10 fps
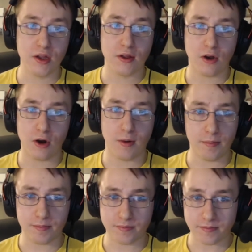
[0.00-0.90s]

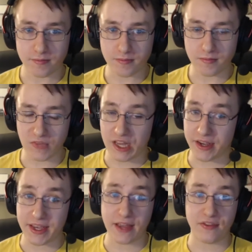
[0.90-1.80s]
And
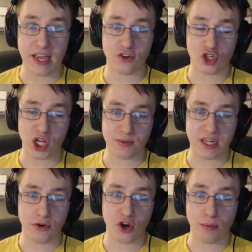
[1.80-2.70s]
again, that just comes
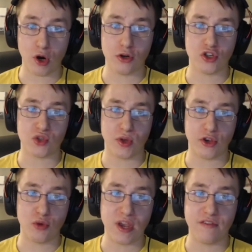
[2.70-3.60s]
down to your margins, whether
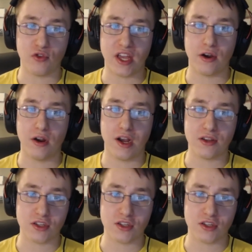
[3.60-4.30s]
you pay for that or not.